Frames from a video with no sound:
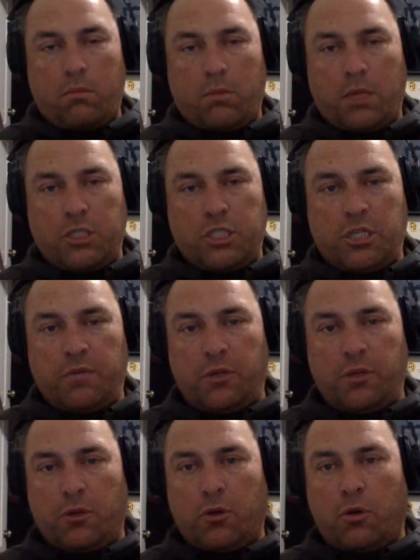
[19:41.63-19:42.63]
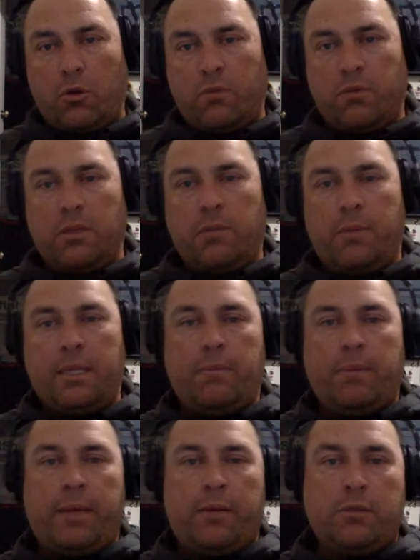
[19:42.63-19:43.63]
achieving your goal of limiting the
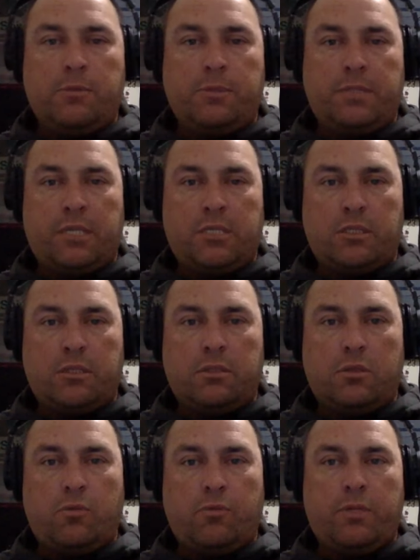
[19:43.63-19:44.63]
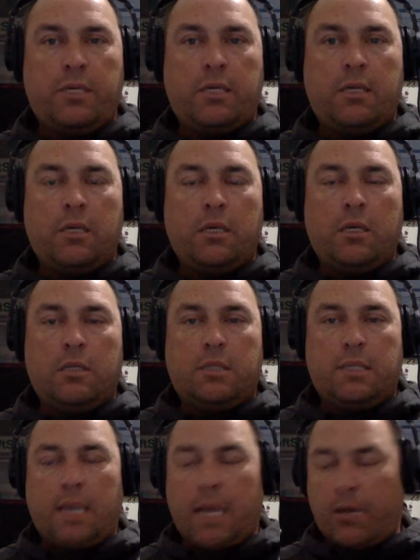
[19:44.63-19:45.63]
Bengals' possessions, hopefully, to
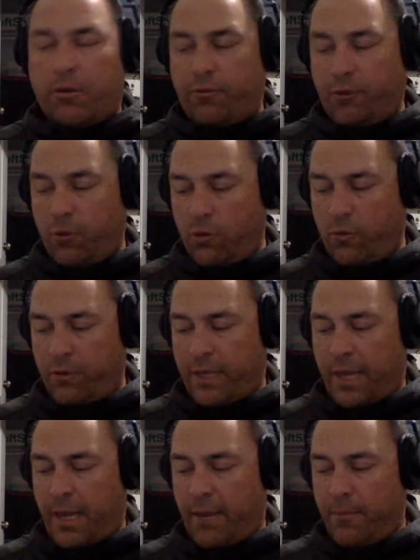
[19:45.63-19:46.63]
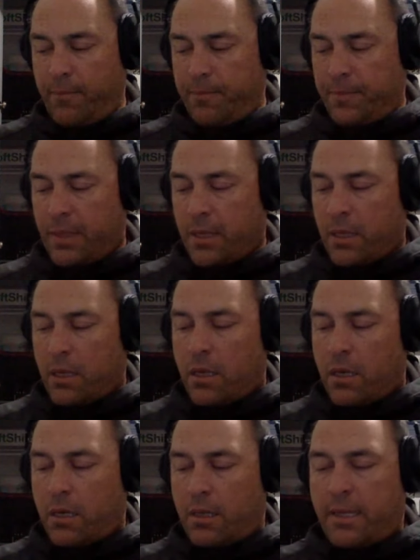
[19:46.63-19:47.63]
9 or fewer for the game.
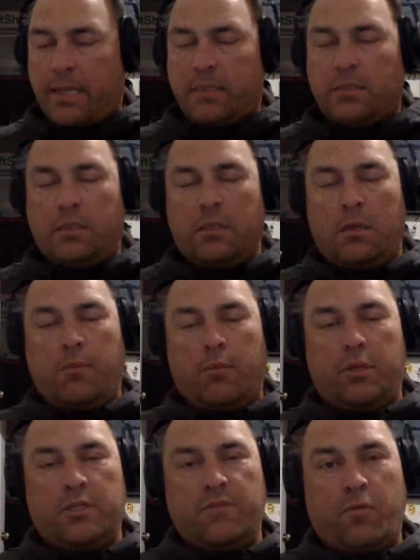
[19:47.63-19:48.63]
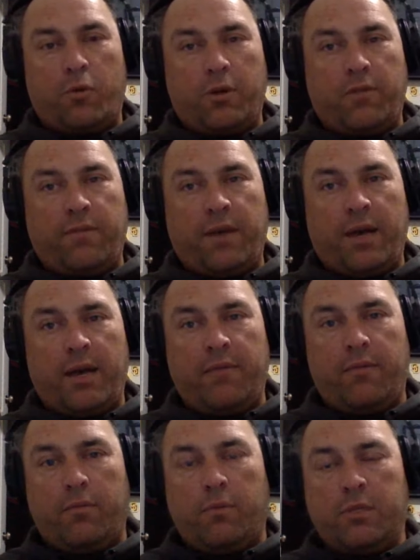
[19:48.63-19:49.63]
The next number is
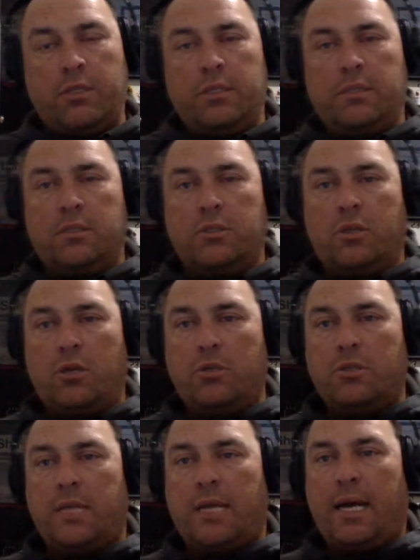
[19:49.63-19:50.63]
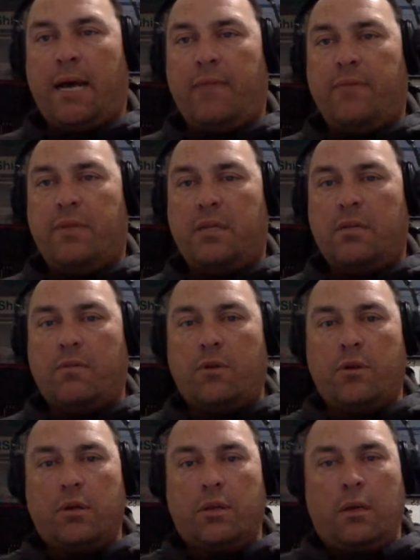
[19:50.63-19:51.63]
45, which is the Chargers have to
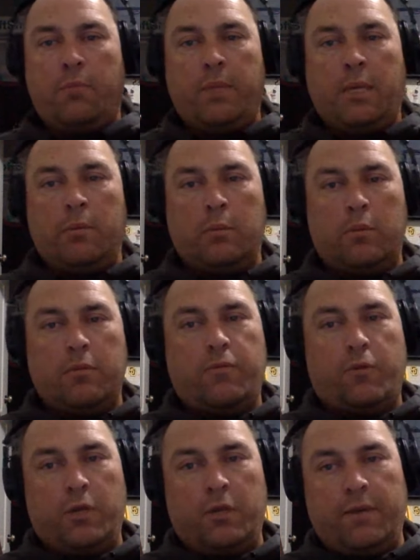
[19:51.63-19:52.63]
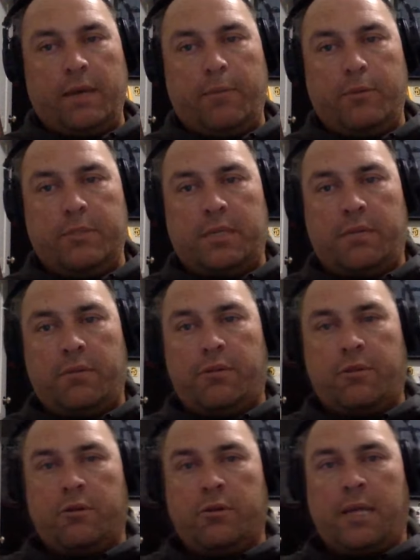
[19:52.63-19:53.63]
convert a minimum of 45% of their
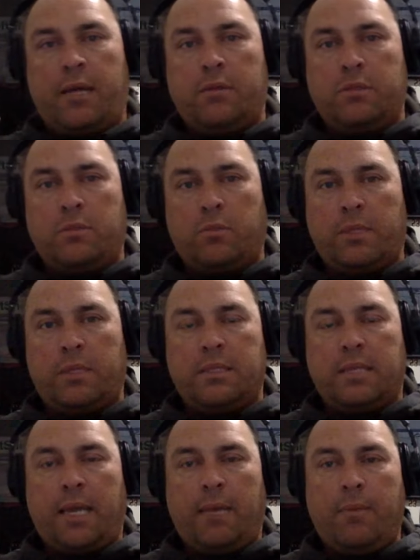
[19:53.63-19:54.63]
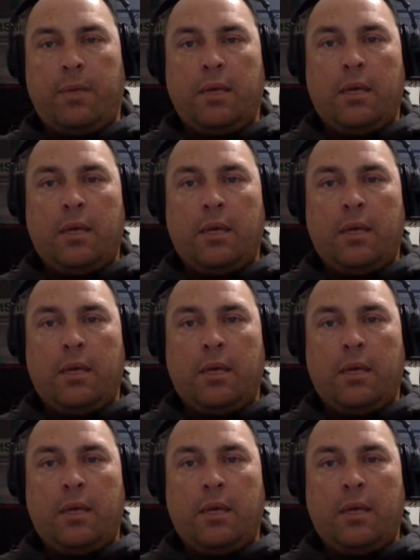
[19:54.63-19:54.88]
third downs to win this game.